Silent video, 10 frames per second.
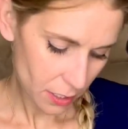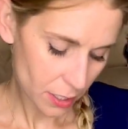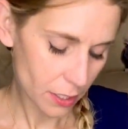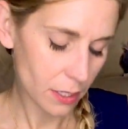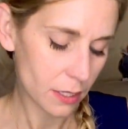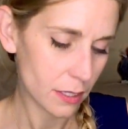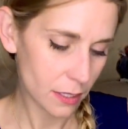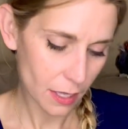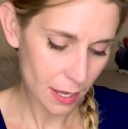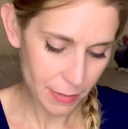Ugh,
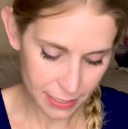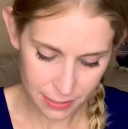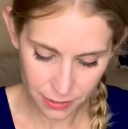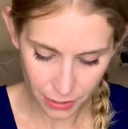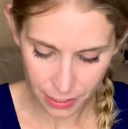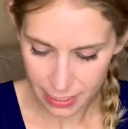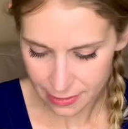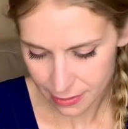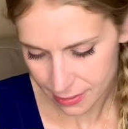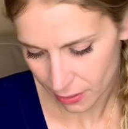I bet this skirt
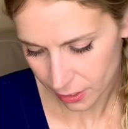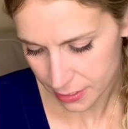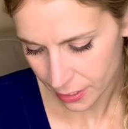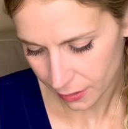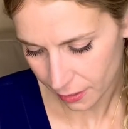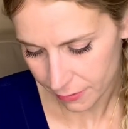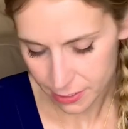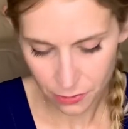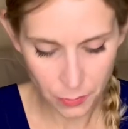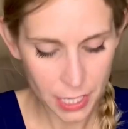doesn't sell because I love
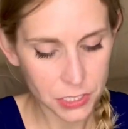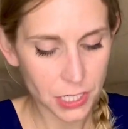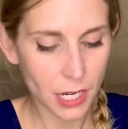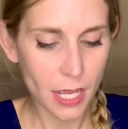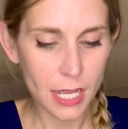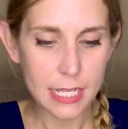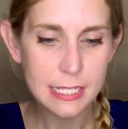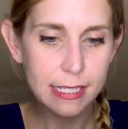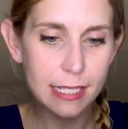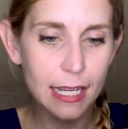it so much.
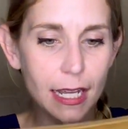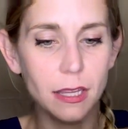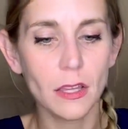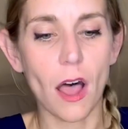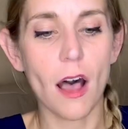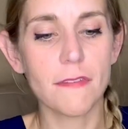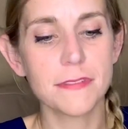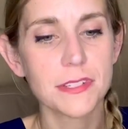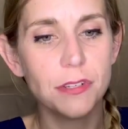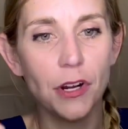This is a
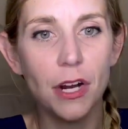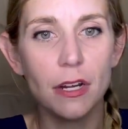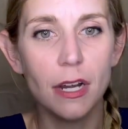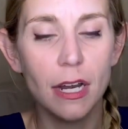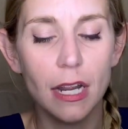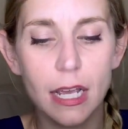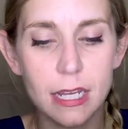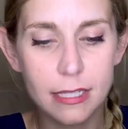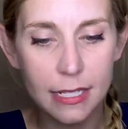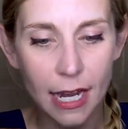loft skirt.
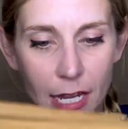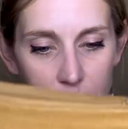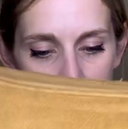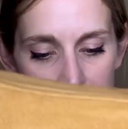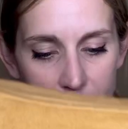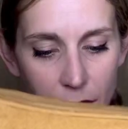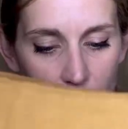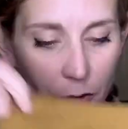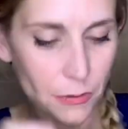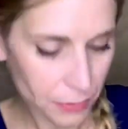An eight petite,
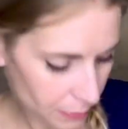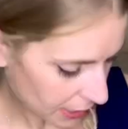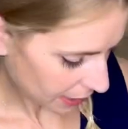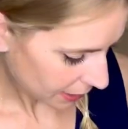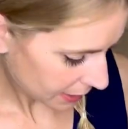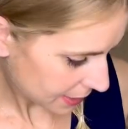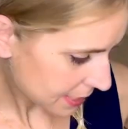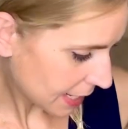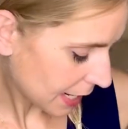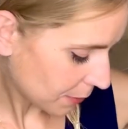or it would be
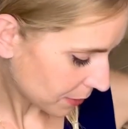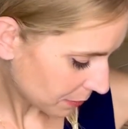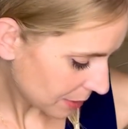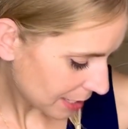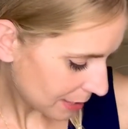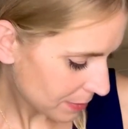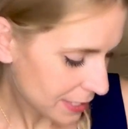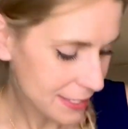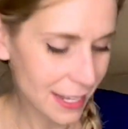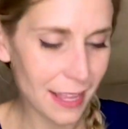staying with me
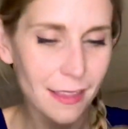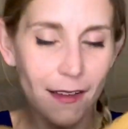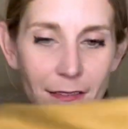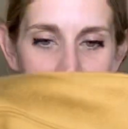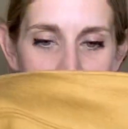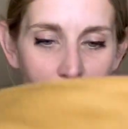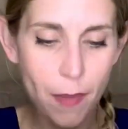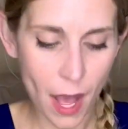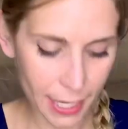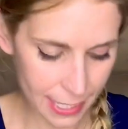because I love that
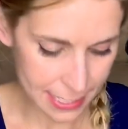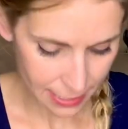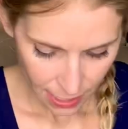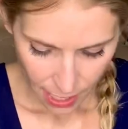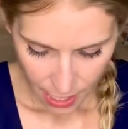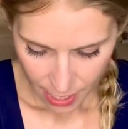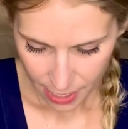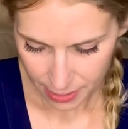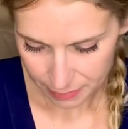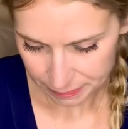pocket.
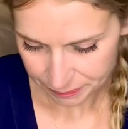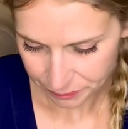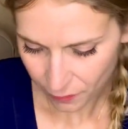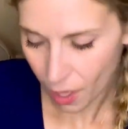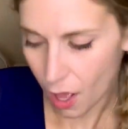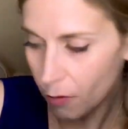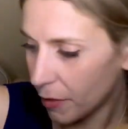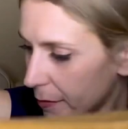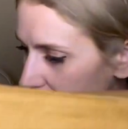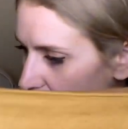Um, I'll
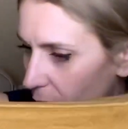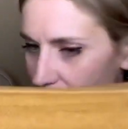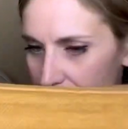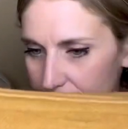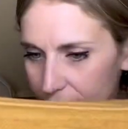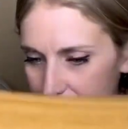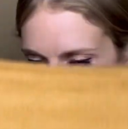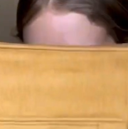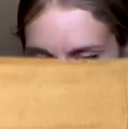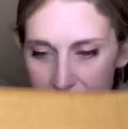probably go ahead and
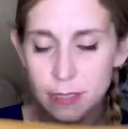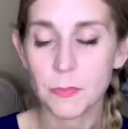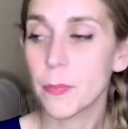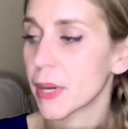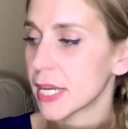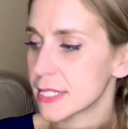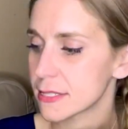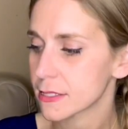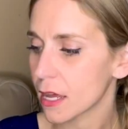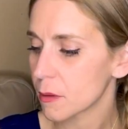list this, but
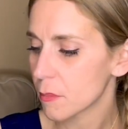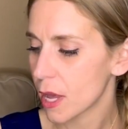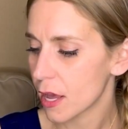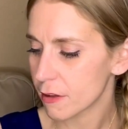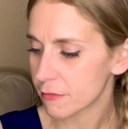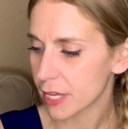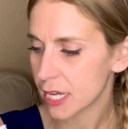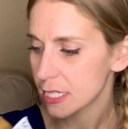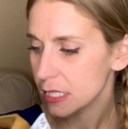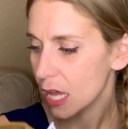some of
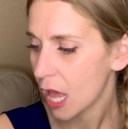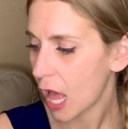it